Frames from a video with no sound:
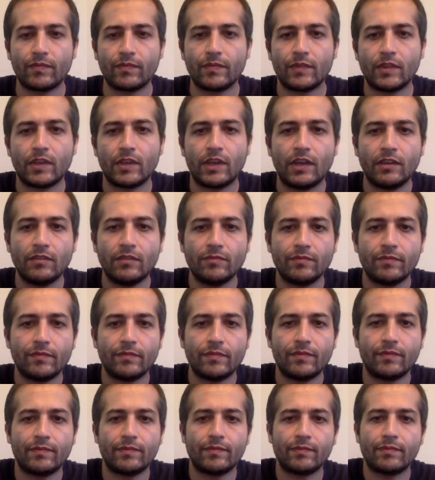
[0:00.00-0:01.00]
Okay.
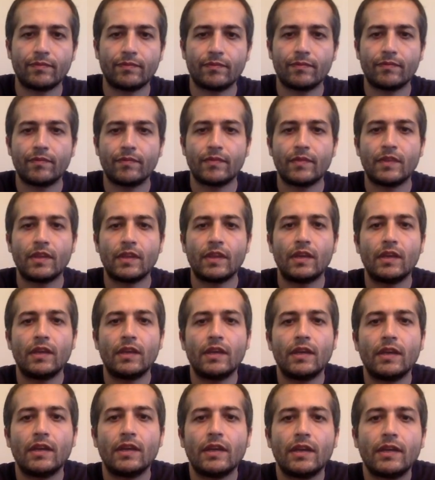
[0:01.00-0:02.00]

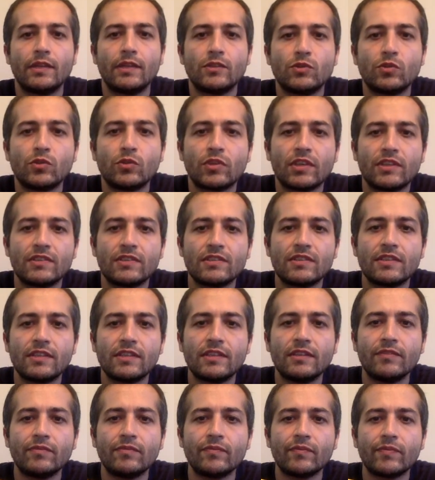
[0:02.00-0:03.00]
As you can
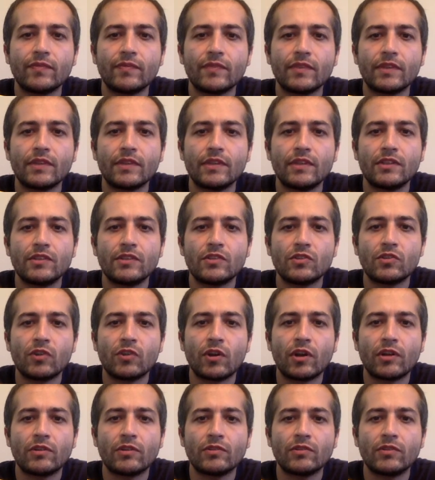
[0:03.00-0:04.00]
see, it's
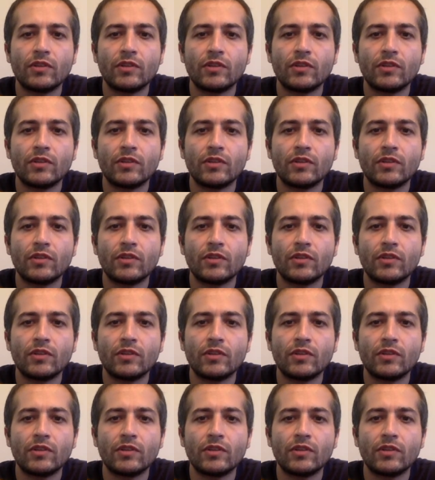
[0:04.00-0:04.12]
around